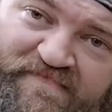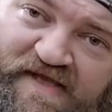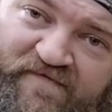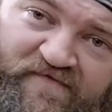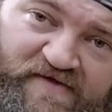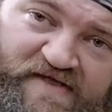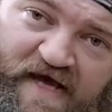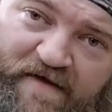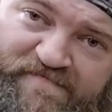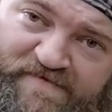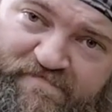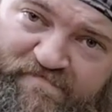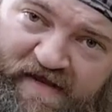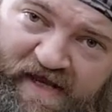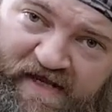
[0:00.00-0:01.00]
different types
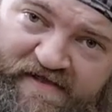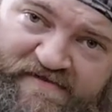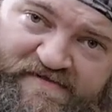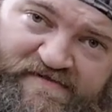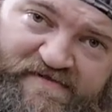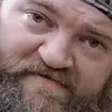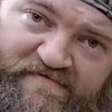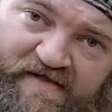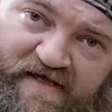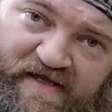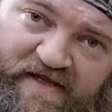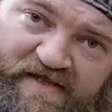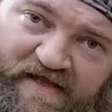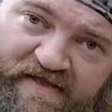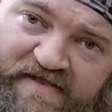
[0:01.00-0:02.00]
of baits and
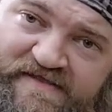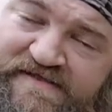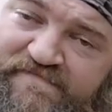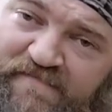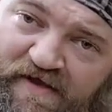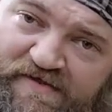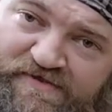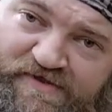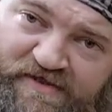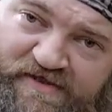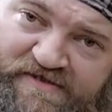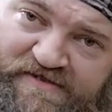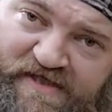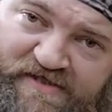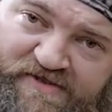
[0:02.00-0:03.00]
anything that smells good
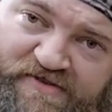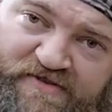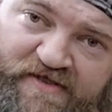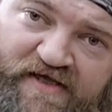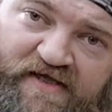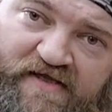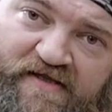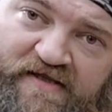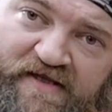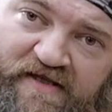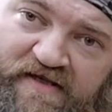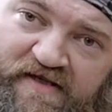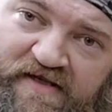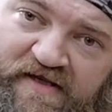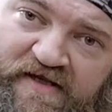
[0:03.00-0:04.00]
essentially
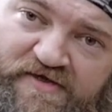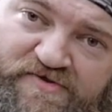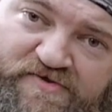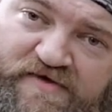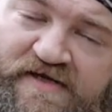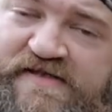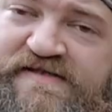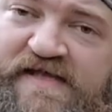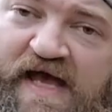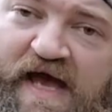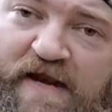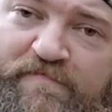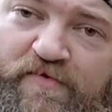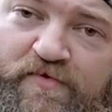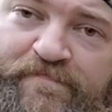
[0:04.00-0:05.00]
that intrigues the
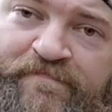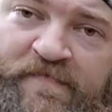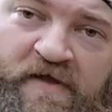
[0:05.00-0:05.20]
animal.